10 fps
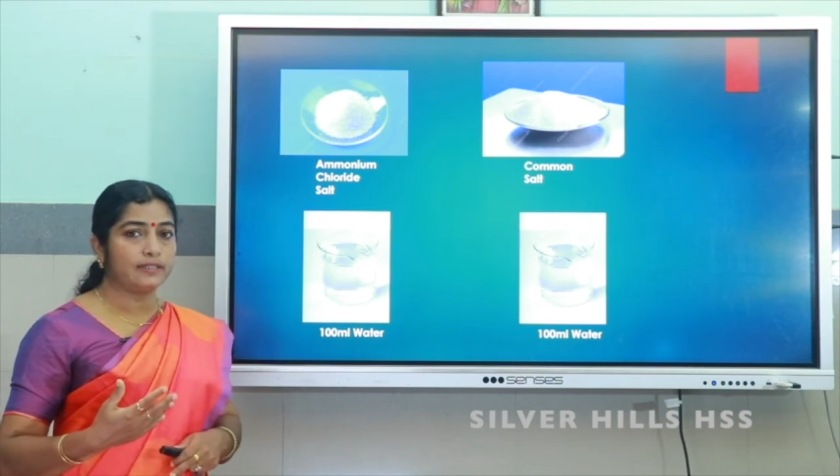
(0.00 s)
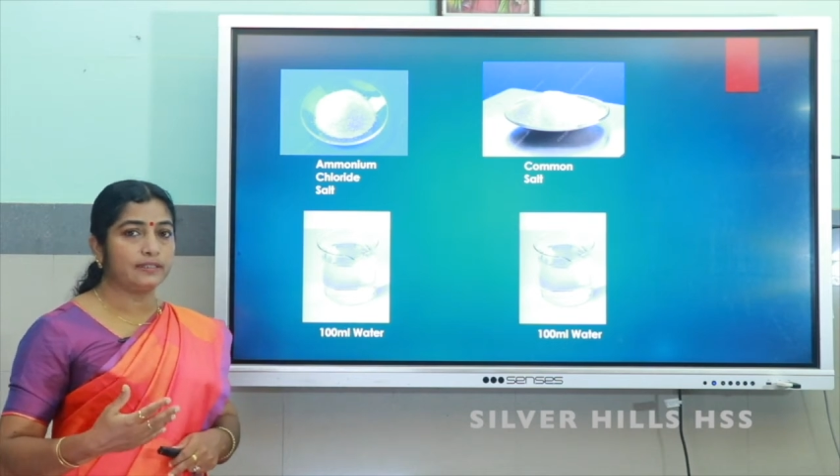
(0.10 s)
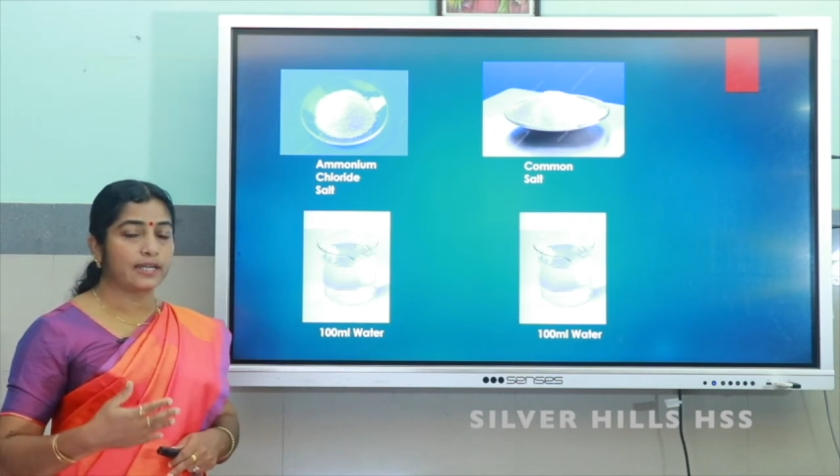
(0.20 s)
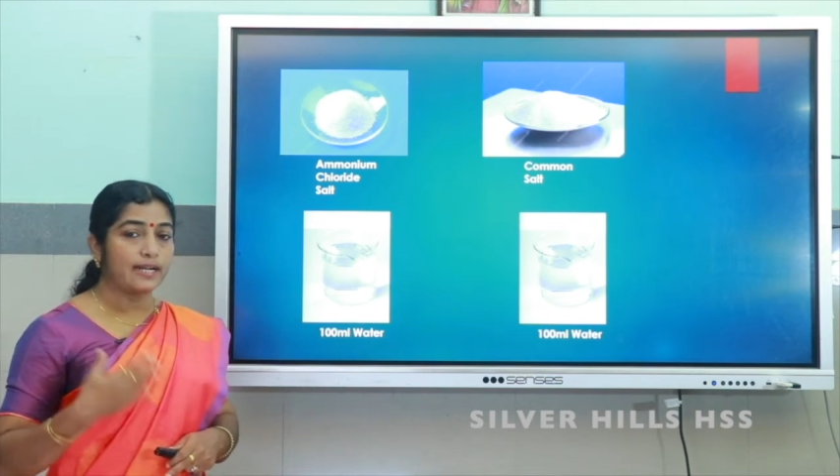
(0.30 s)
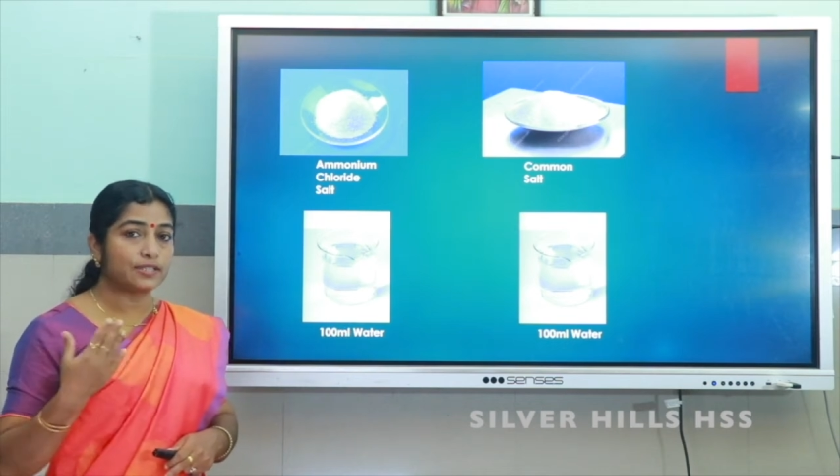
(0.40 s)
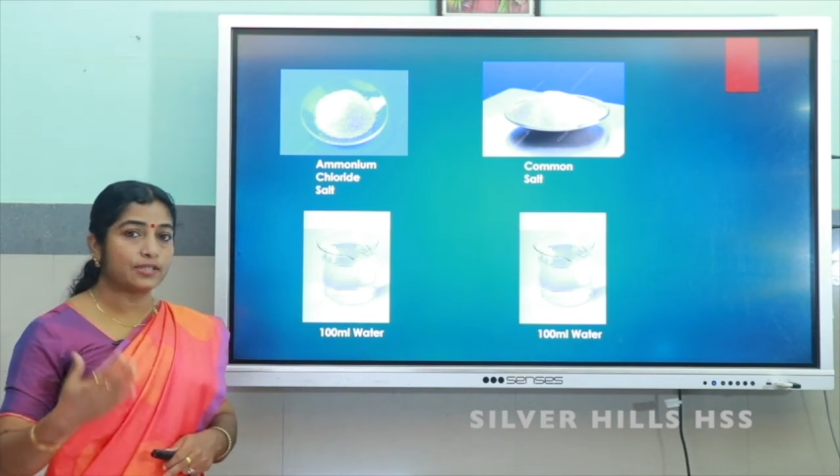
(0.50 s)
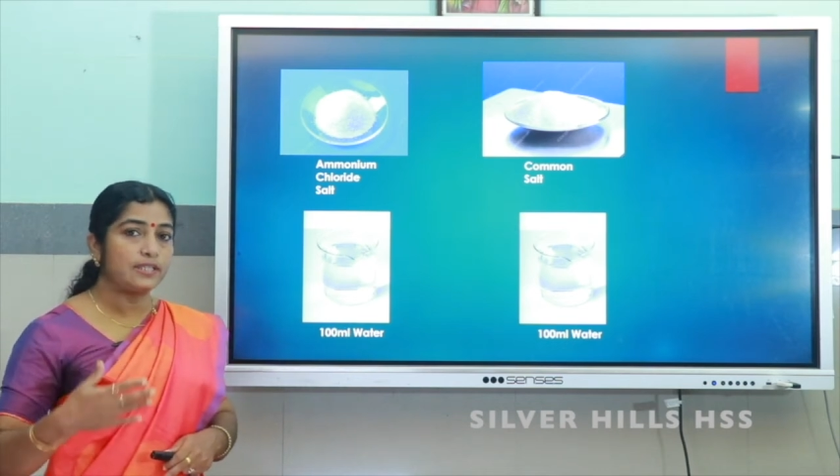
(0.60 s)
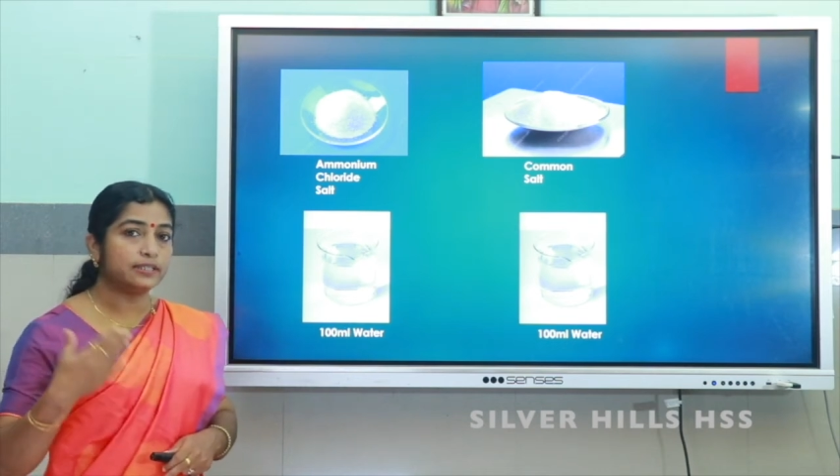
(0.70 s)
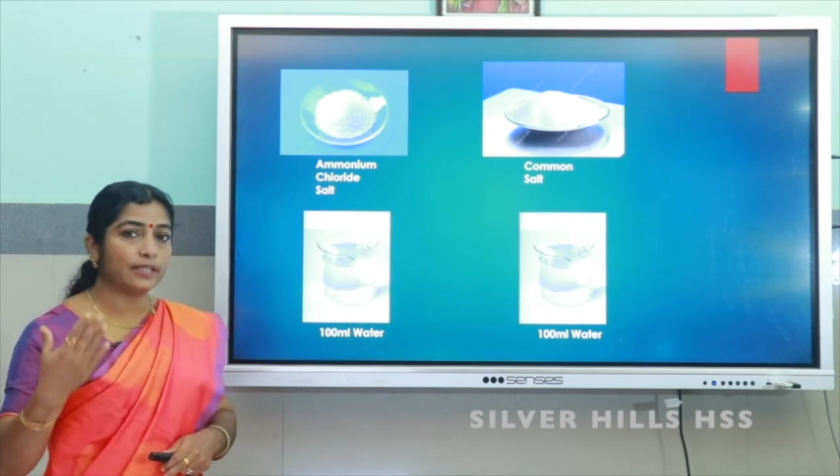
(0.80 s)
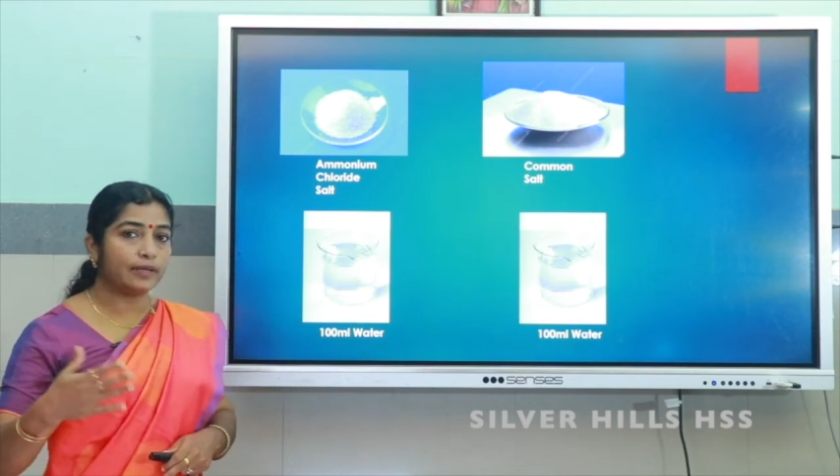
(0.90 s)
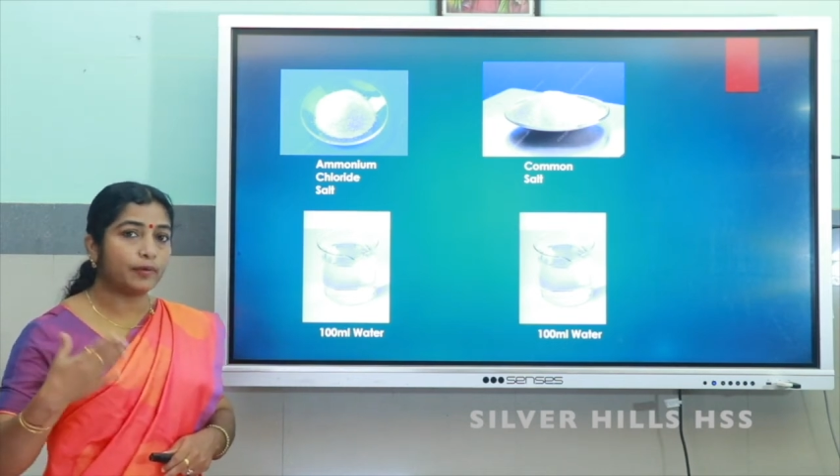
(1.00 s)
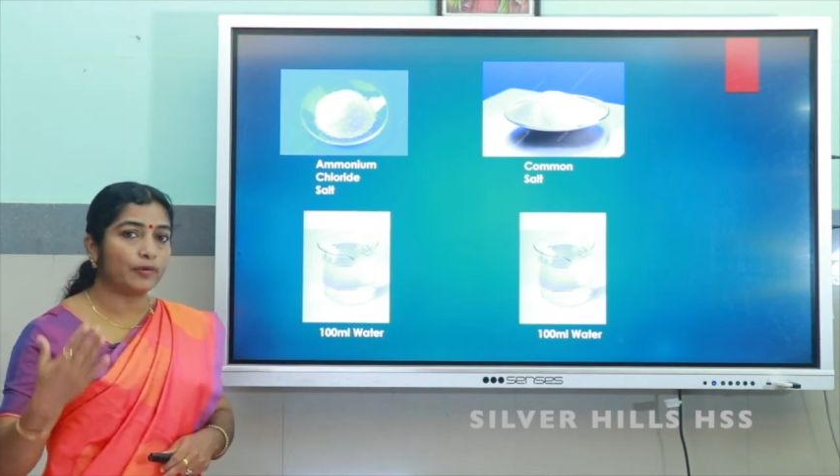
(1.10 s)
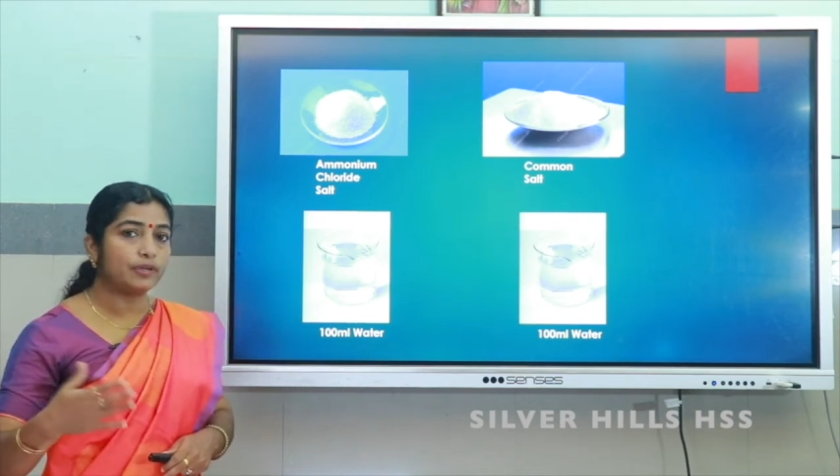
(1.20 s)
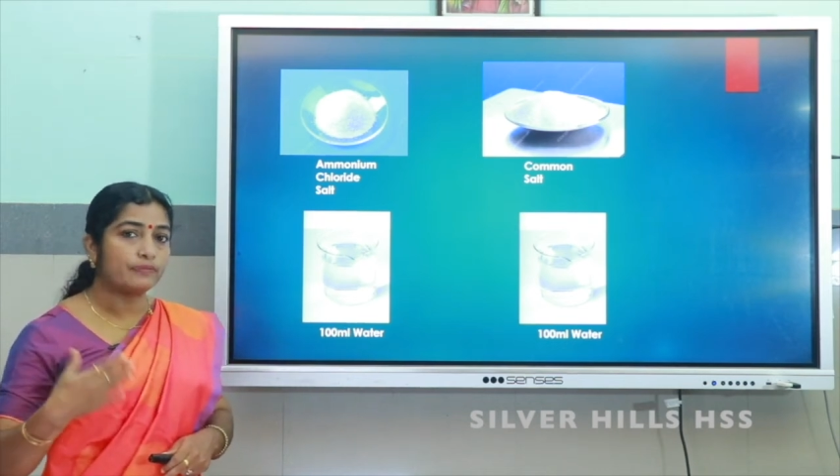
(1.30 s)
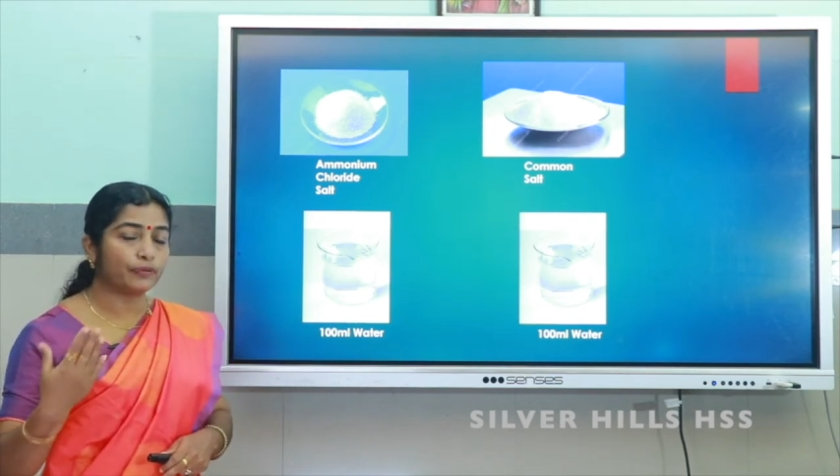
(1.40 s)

Gradually the amount of